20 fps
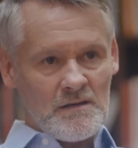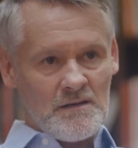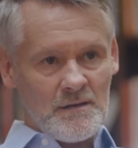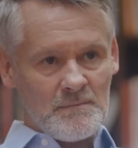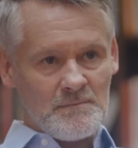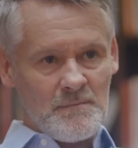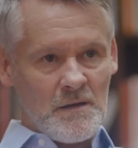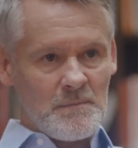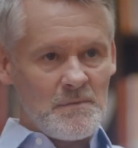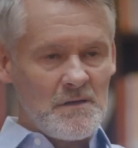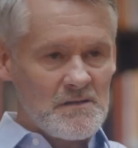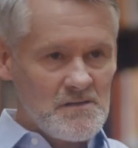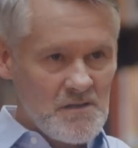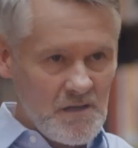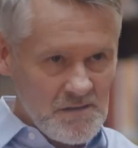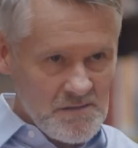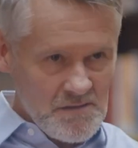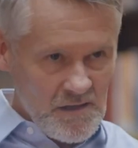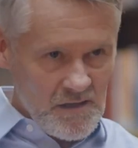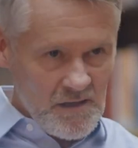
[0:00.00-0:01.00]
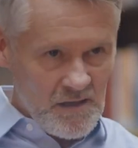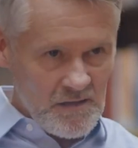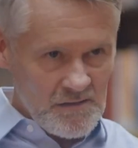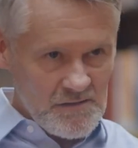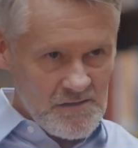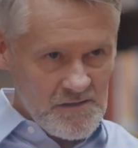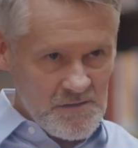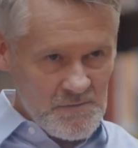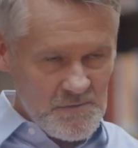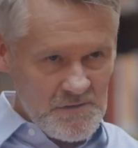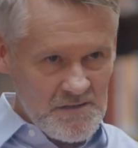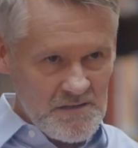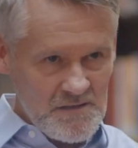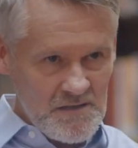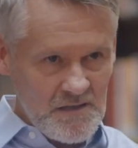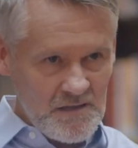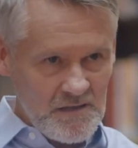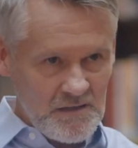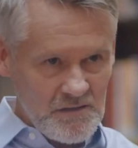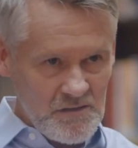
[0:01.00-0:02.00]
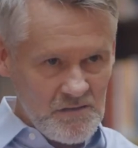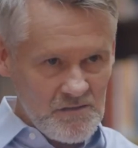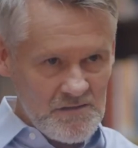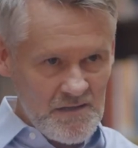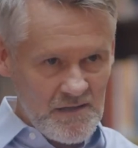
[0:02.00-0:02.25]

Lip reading: that maybe a child psychologist would see it and use